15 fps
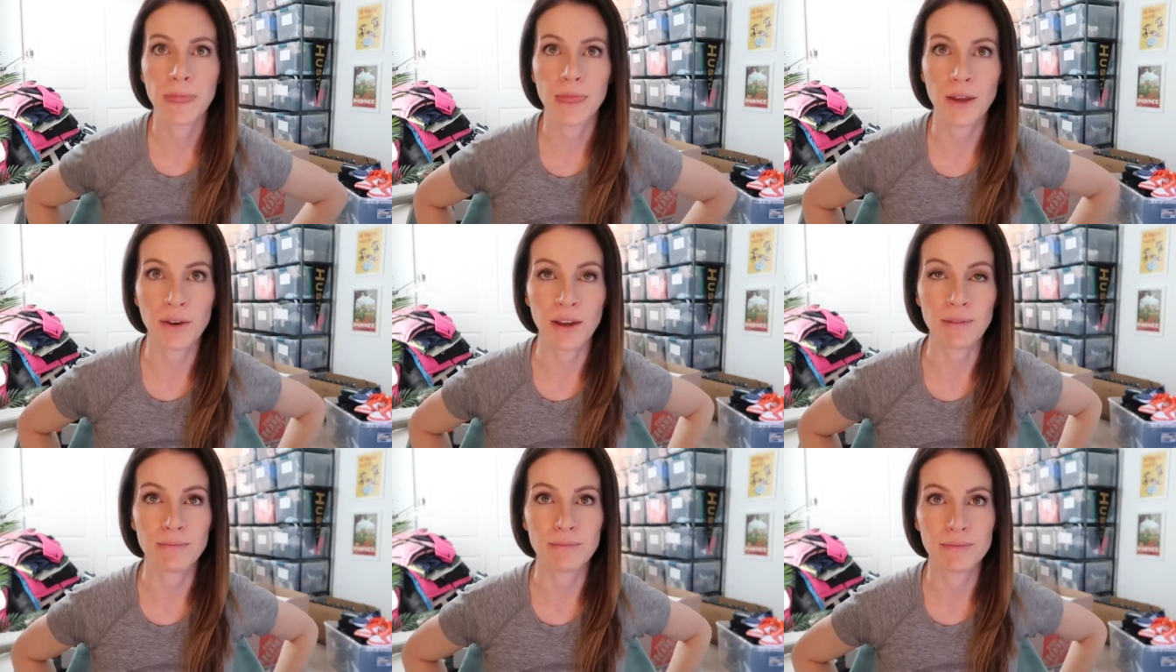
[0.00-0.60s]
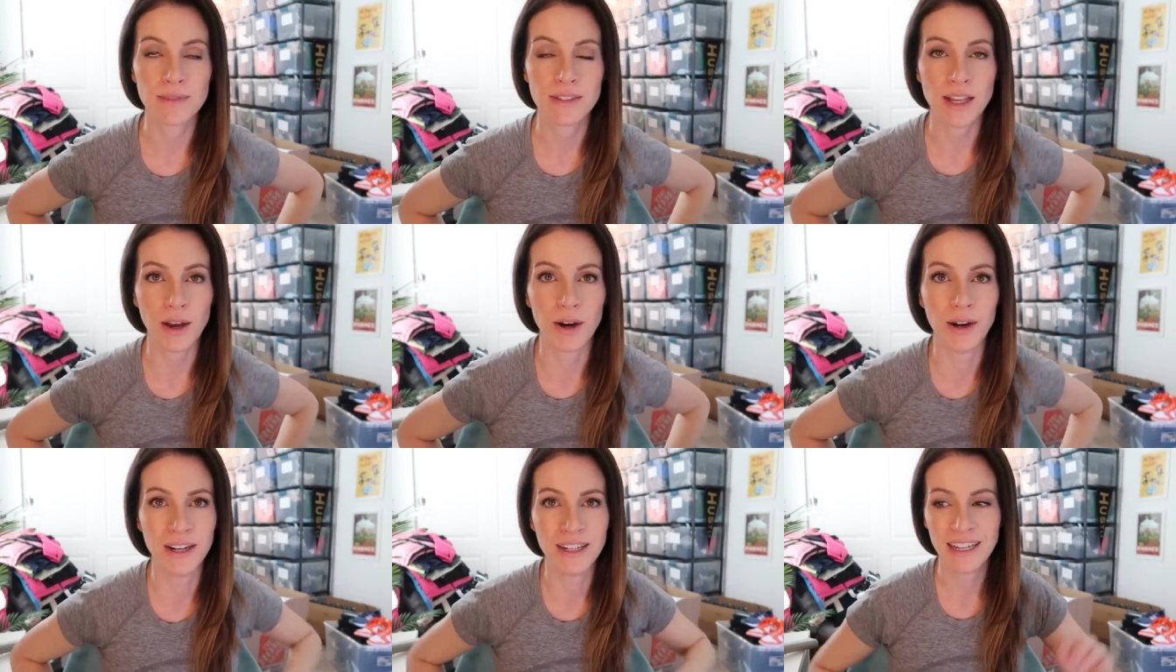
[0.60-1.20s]
Okay, so
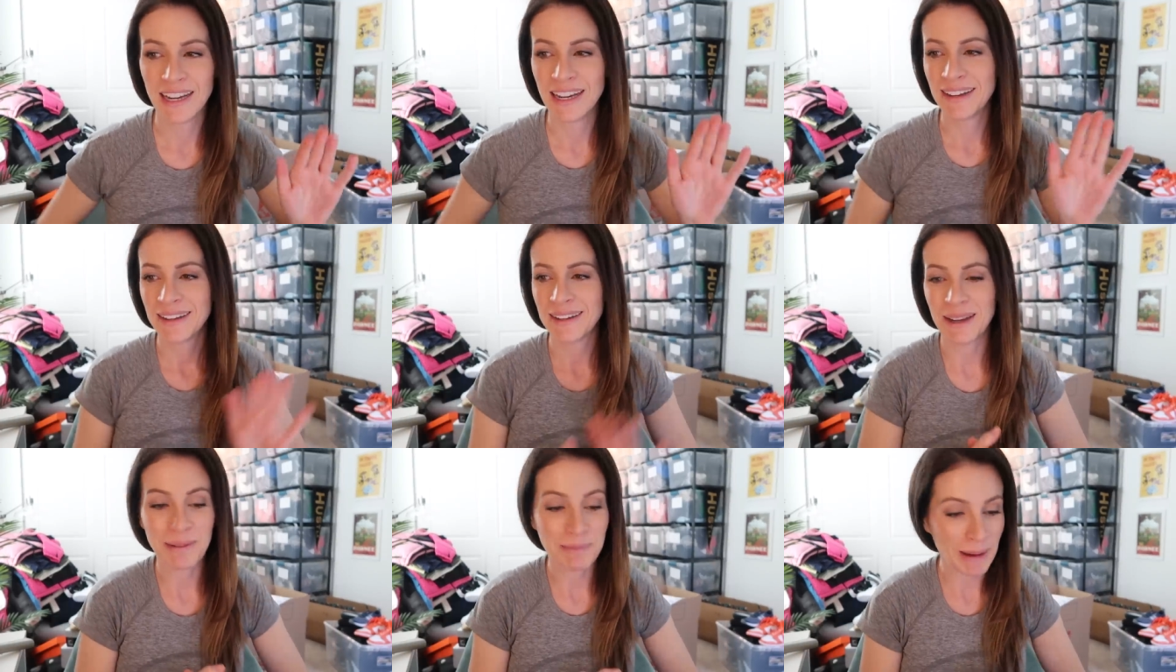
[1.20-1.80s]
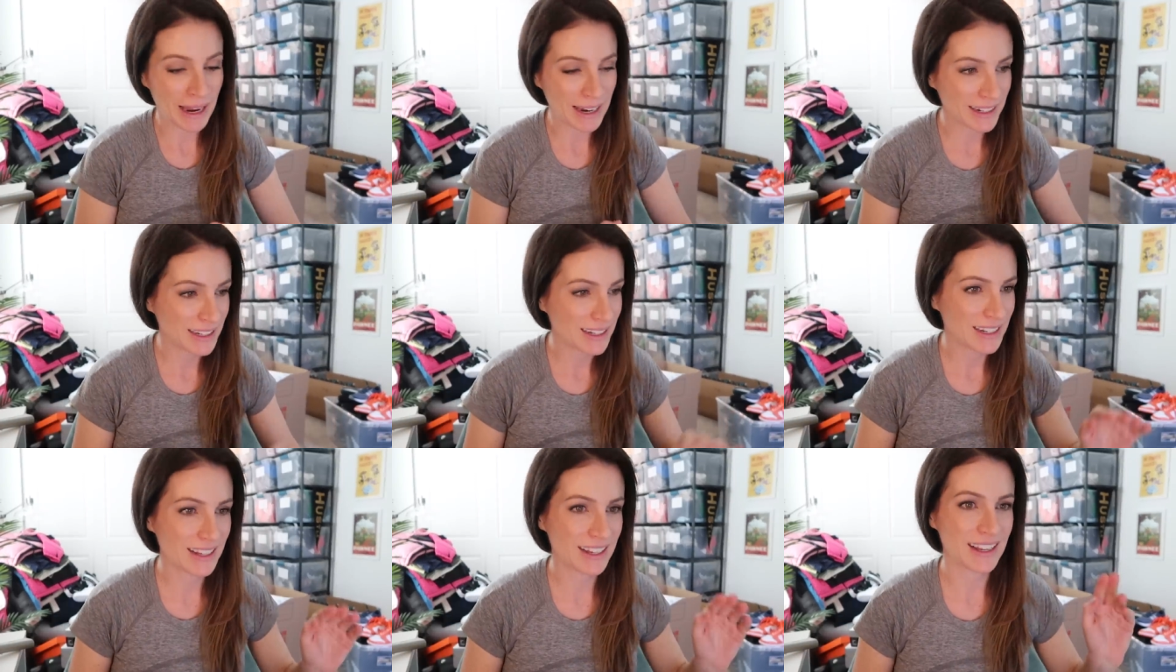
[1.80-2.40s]
I'm
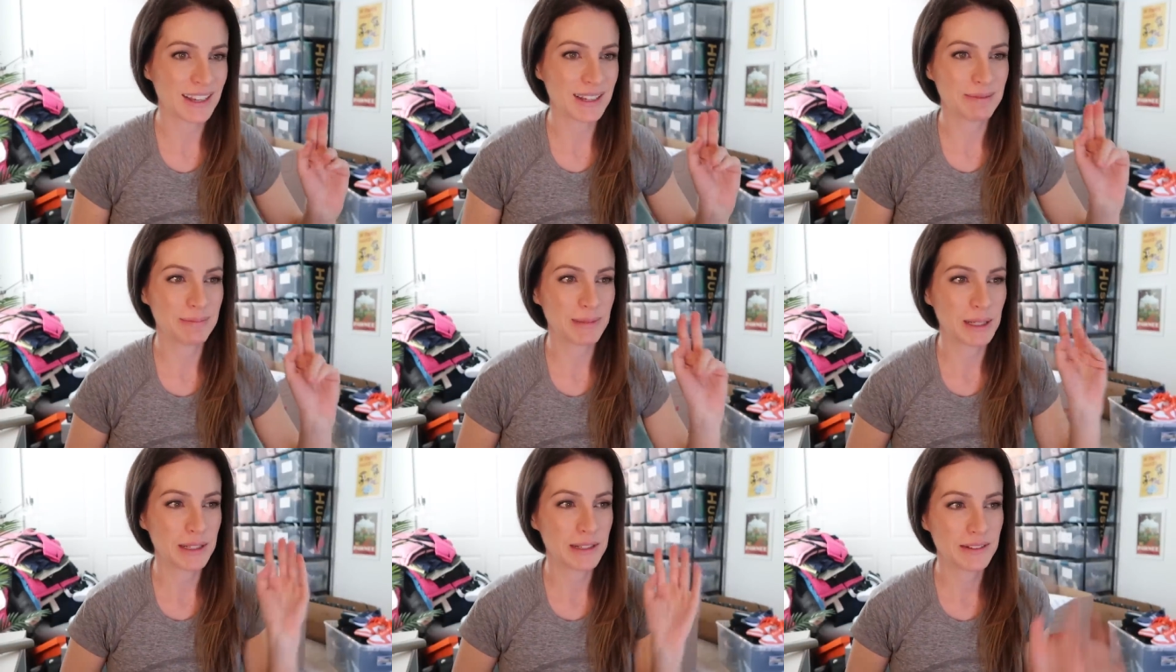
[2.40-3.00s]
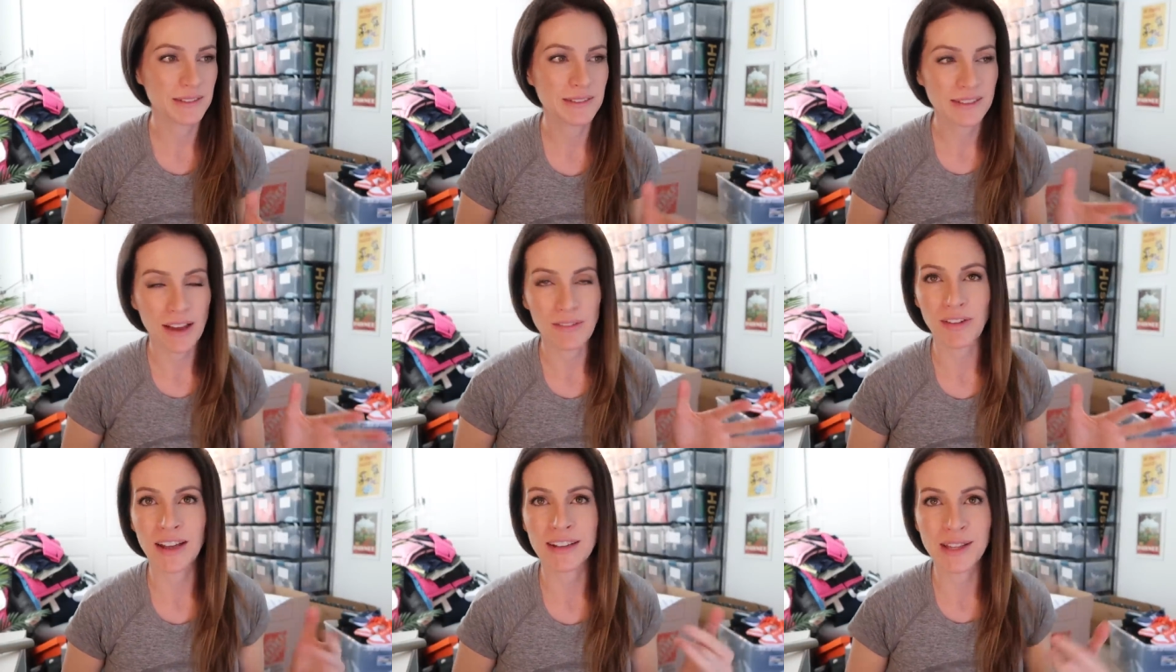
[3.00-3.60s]
back. I've
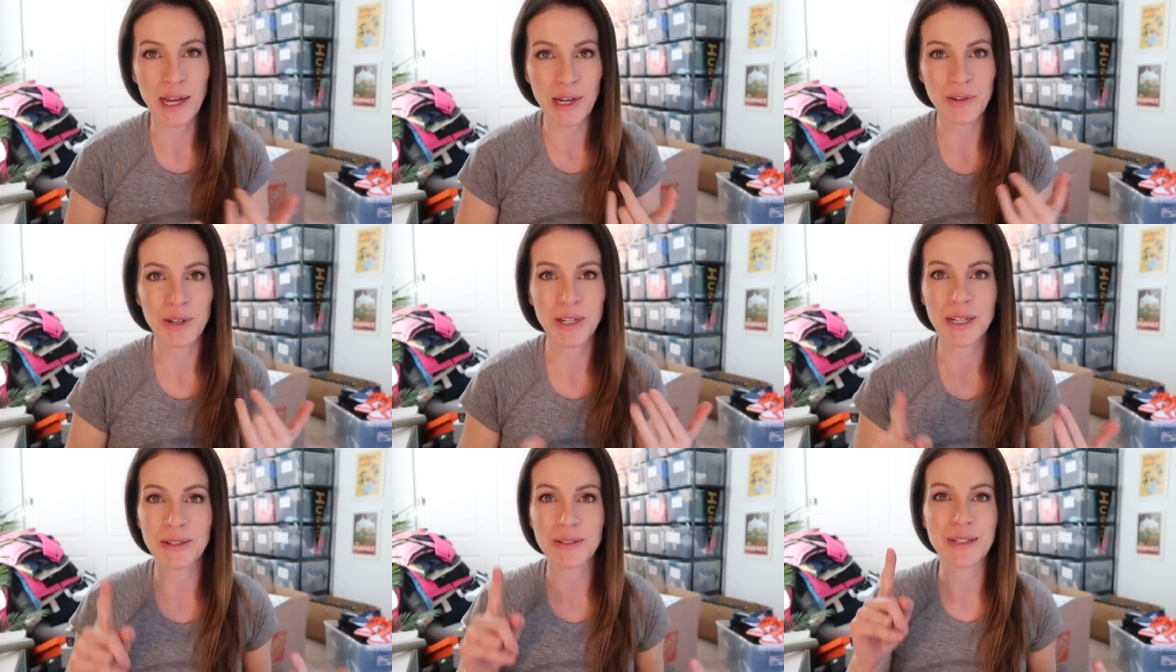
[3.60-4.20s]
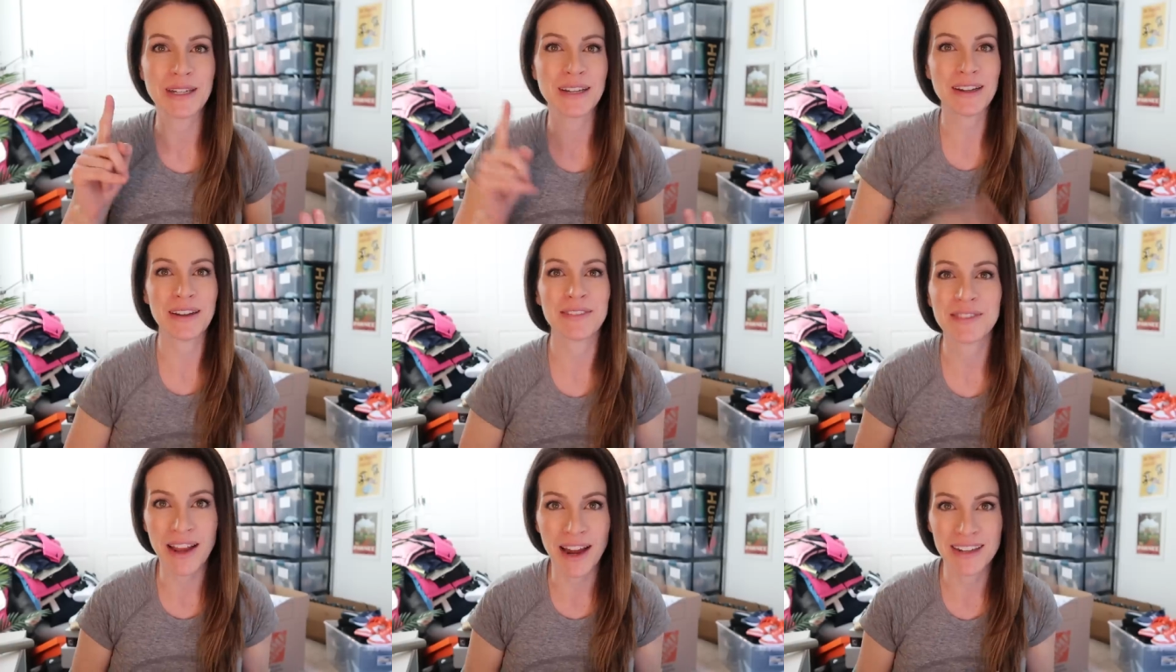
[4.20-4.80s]
got laundry going,
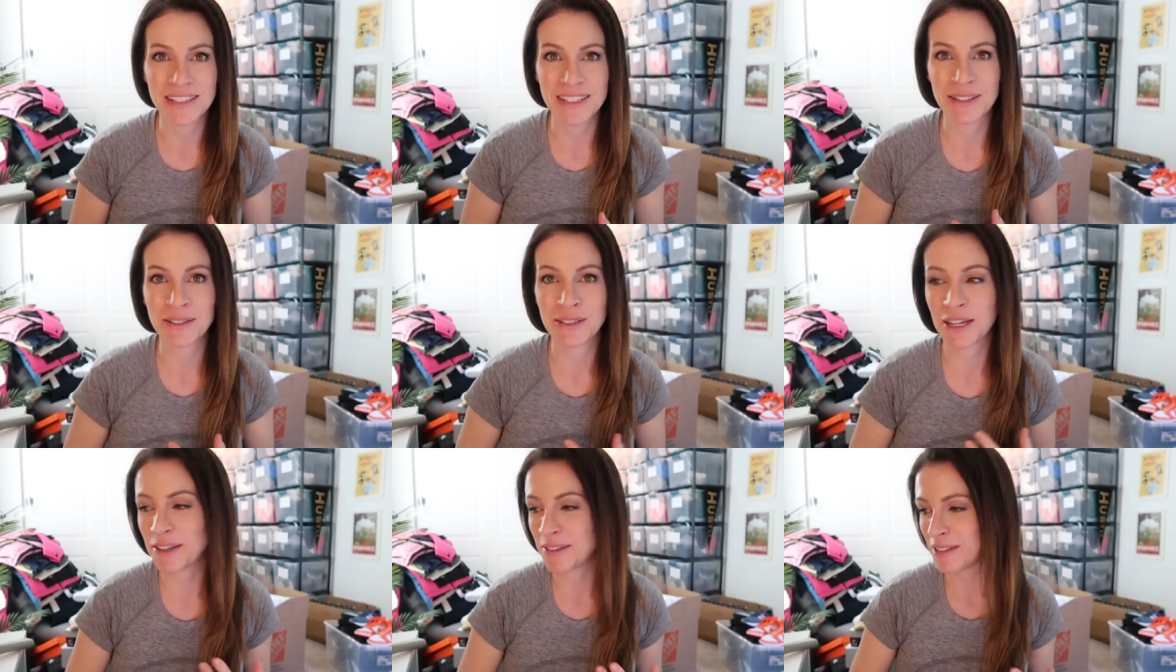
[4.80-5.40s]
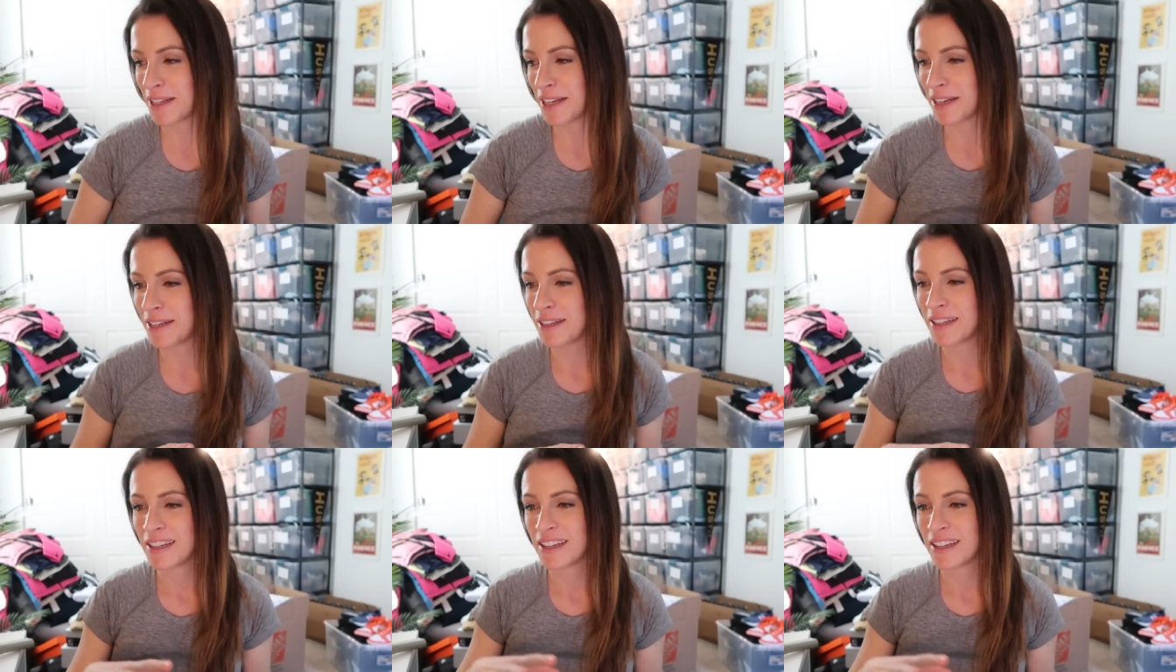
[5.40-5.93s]
I've got dinner going.